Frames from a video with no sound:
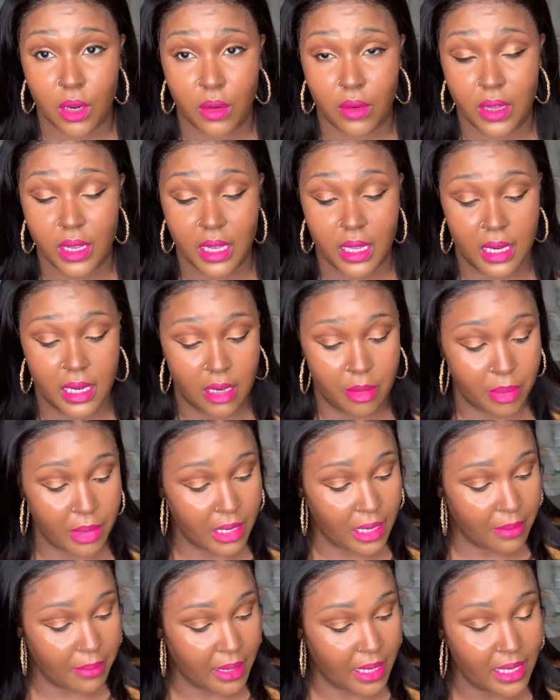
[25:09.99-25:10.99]
ahead and
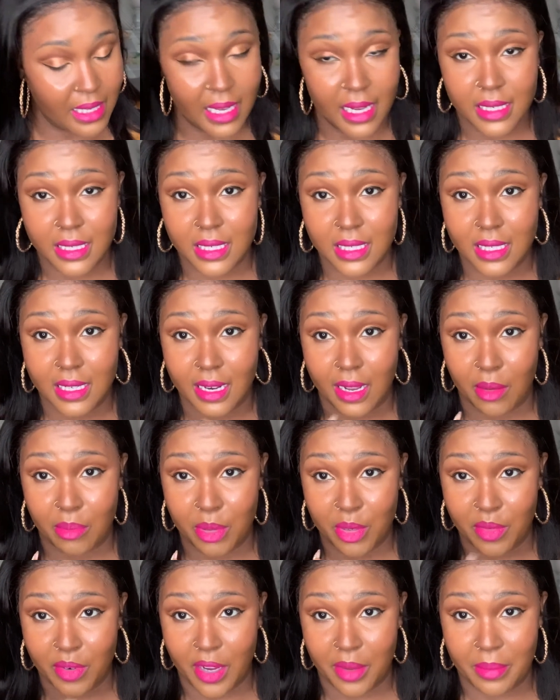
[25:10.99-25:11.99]
apply my lashes, and I'll be
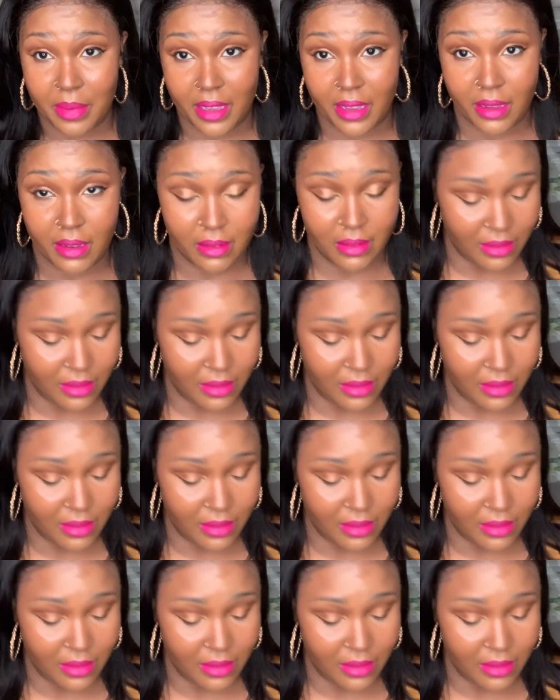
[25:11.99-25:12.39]
right back.